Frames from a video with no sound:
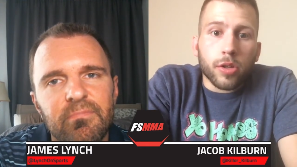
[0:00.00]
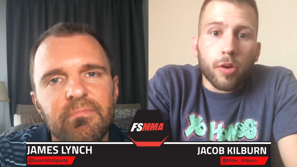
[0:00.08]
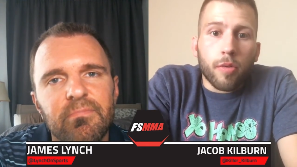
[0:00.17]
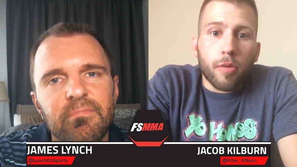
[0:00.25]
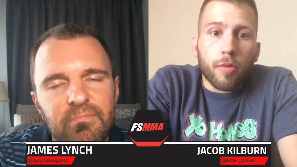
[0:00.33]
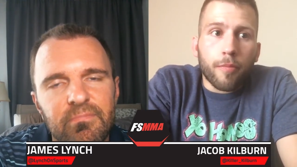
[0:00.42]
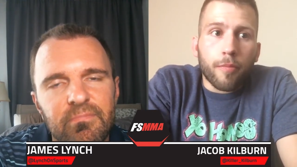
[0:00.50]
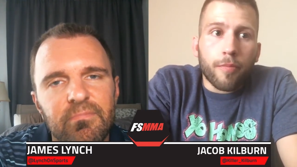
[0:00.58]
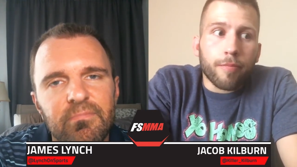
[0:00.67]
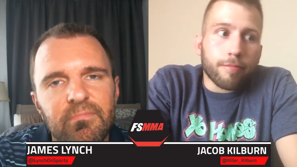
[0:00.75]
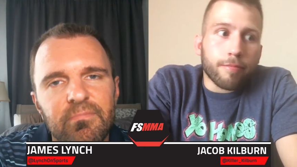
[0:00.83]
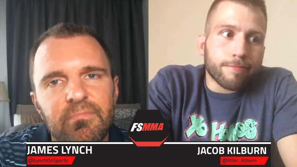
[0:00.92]
Speaker 1: So
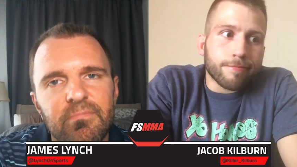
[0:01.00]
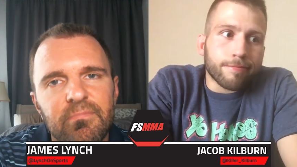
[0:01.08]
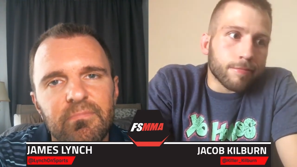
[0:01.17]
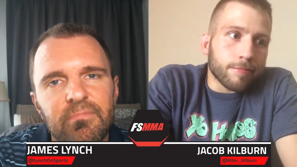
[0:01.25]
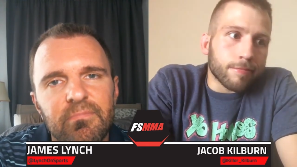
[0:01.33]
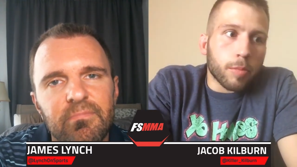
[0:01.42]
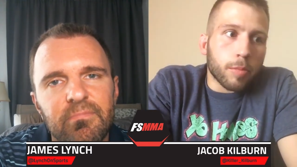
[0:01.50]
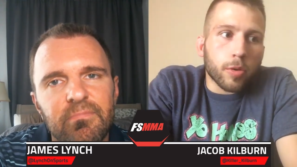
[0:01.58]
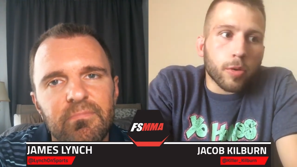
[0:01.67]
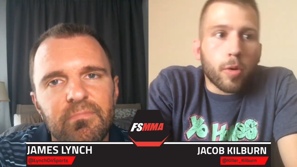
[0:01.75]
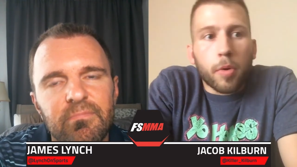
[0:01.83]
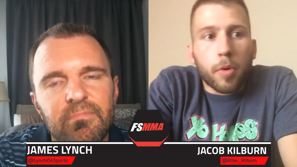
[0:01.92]
I'm
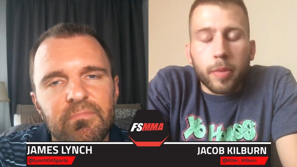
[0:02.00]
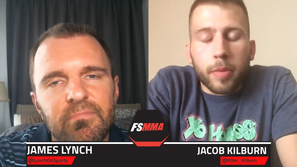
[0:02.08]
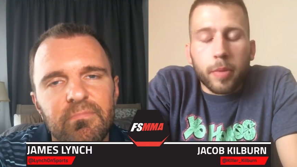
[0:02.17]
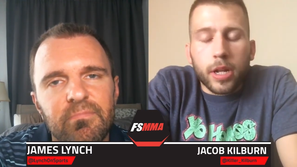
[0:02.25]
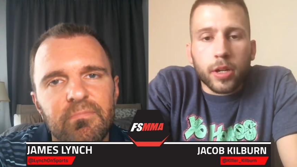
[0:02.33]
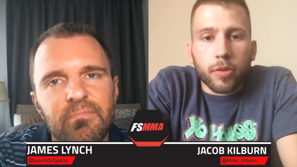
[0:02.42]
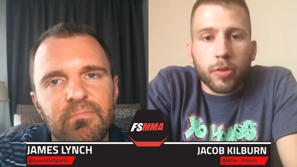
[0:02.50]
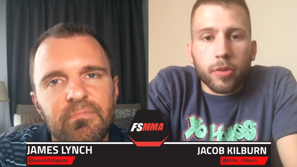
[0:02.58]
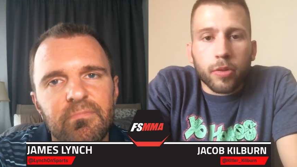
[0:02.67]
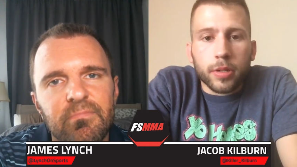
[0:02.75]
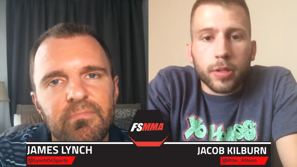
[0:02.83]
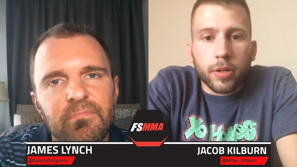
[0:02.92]
sure we'll both meet each other
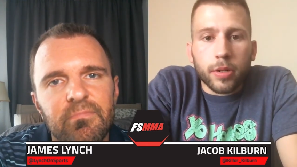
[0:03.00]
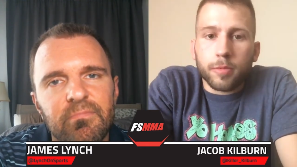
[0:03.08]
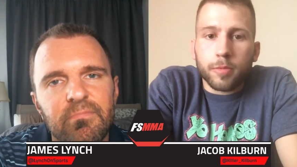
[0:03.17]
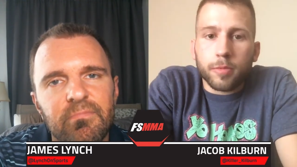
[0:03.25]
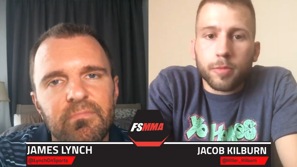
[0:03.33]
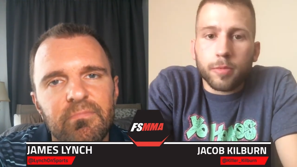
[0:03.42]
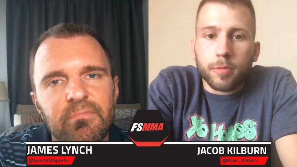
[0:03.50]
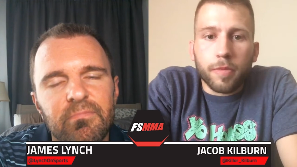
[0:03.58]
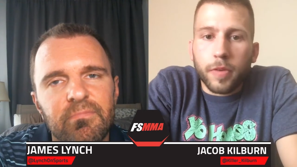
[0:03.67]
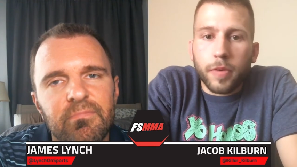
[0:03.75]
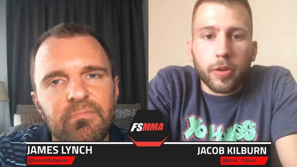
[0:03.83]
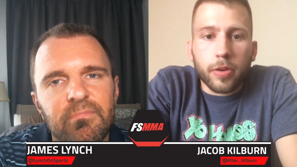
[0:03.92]
in the middle and
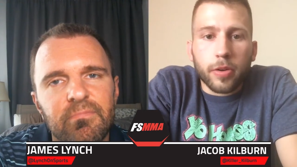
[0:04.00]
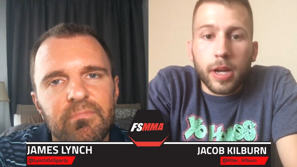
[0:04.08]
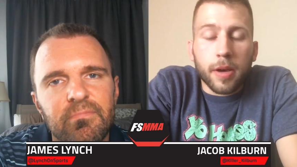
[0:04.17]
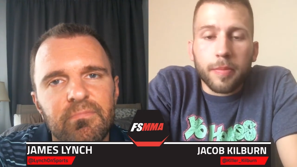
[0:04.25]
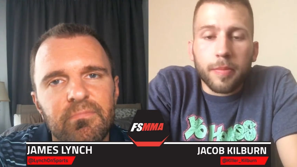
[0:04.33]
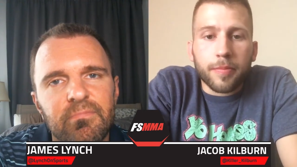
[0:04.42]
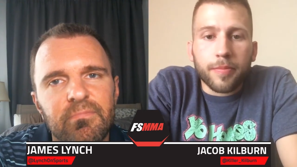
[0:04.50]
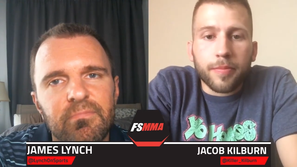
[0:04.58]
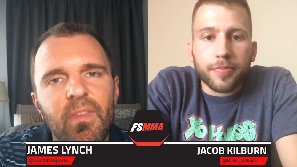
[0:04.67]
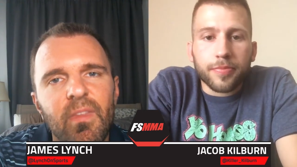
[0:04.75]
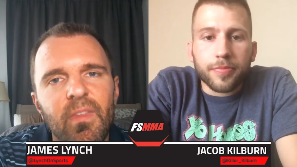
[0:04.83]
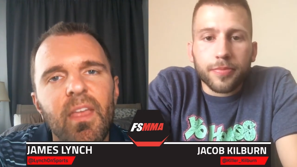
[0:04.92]
we'll figure it out.
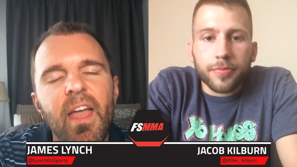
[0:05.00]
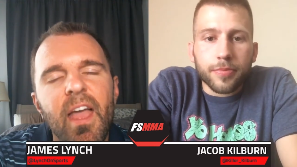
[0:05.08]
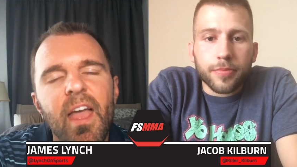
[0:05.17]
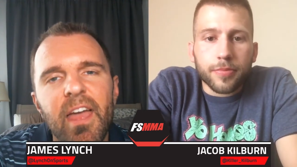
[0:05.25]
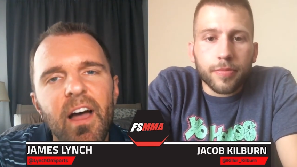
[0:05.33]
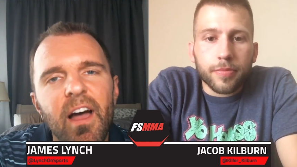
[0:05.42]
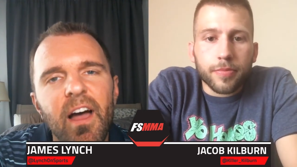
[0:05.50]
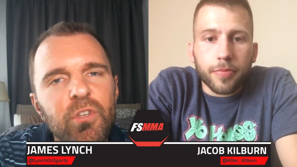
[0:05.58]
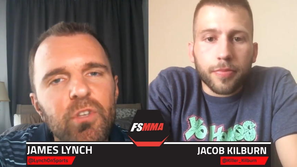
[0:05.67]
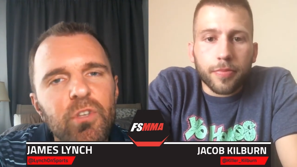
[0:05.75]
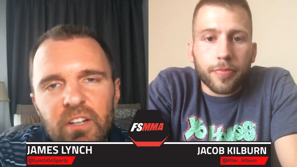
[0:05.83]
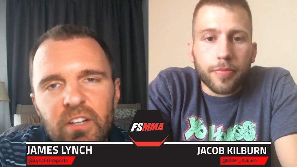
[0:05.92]

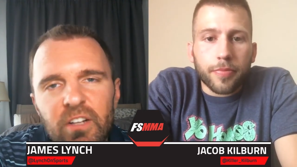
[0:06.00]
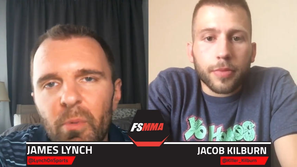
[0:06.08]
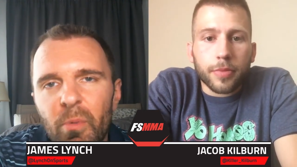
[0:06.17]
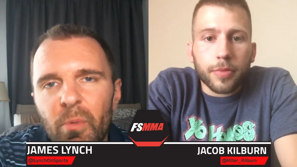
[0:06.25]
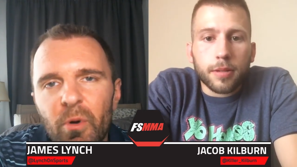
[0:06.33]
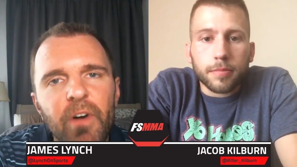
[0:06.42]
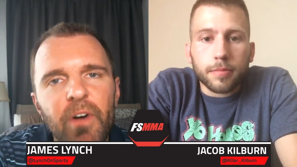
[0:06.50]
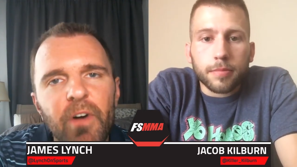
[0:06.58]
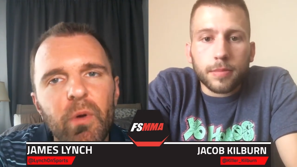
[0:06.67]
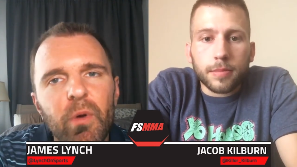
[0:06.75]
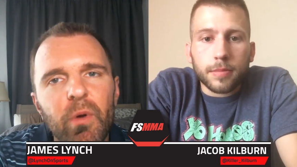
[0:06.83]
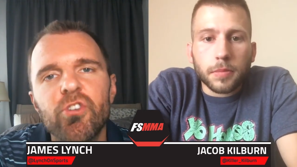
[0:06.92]
Speaker 2: And we talked all about
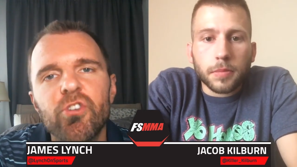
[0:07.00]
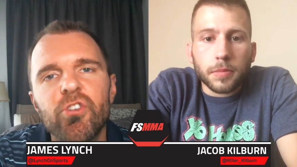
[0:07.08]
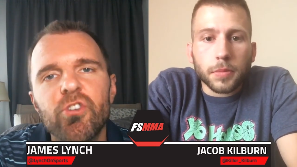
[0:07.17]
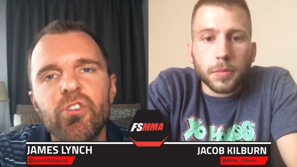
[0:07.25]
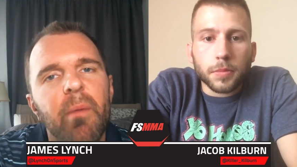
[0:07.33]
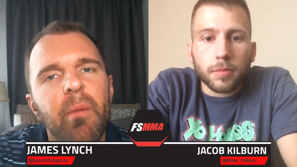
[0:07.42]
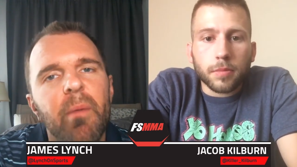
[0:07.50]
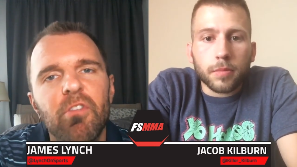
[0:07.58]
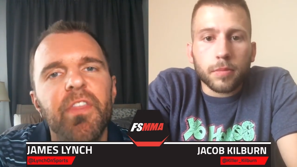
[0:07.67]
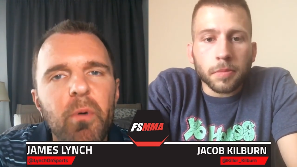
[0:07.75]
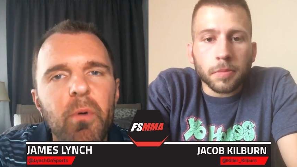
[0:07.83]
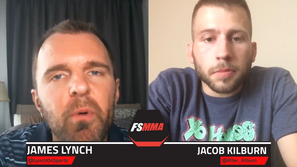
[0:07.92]
your fight career and your
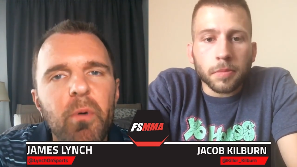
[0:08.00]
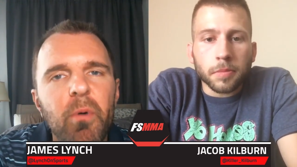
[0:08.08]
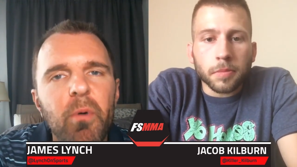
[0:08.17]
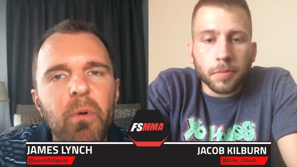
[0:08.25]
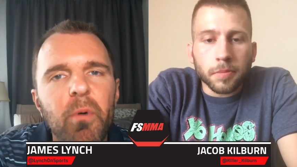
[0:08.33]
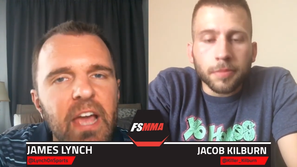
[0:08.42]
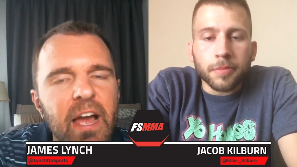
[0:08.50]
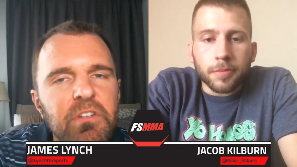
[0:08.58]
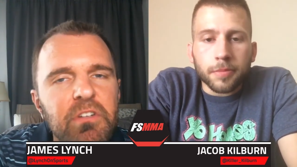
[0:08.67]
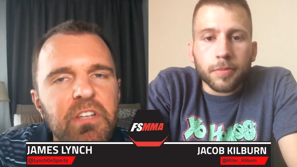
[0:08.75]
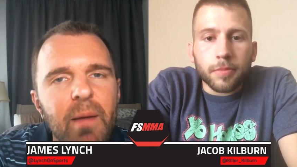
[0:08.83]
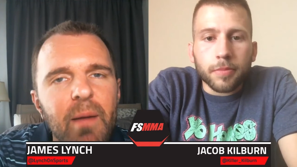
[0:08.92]
job and everything like that. What
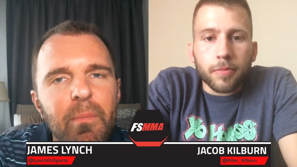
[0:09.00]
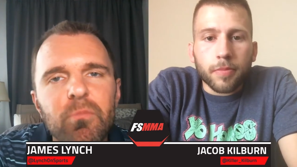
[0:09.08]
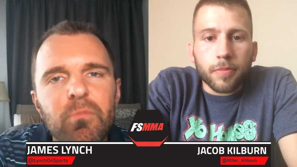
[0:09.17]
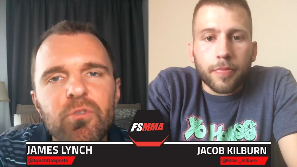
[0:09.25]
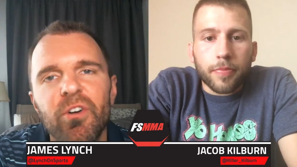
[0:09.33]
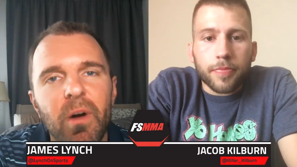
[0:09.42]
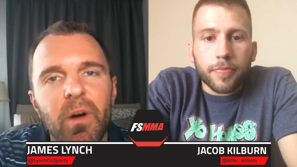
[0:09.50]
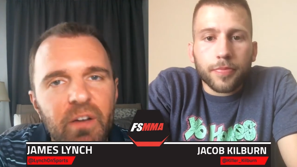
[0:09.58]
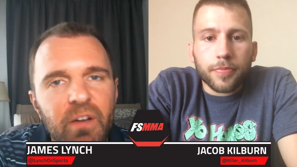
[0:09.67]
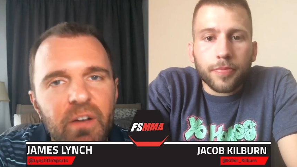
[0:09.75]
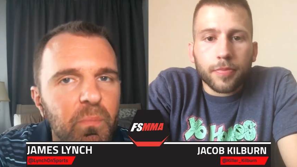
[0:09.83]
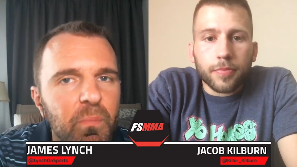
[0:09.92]
about downtime? I'm sure you don't
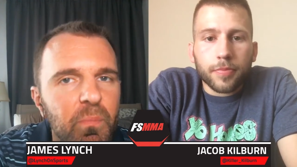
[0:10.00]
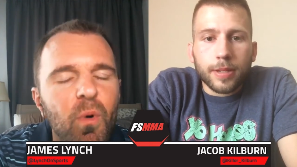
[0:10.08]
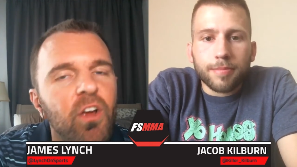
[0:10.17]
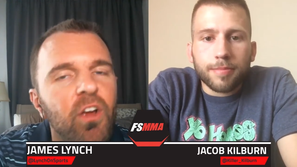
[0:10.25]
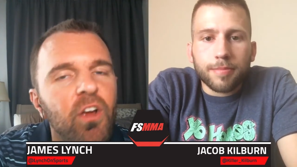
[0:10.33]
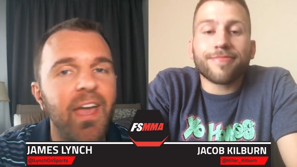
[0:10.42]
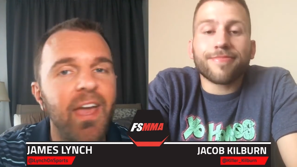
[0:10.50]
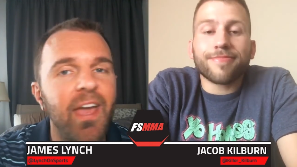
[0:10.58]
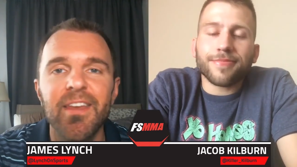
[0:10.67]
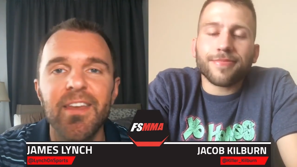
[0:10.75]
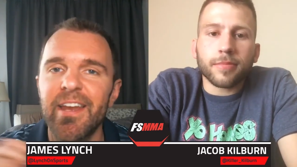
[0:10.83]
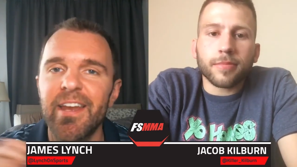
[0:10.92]
get much of it, but are
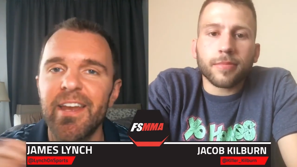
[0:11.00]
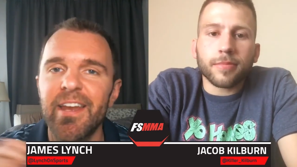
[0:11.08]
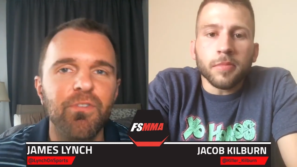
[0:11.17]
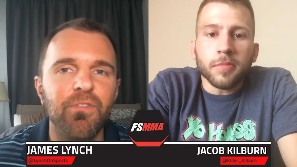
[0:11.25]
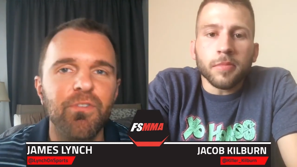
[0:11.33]
you getting in any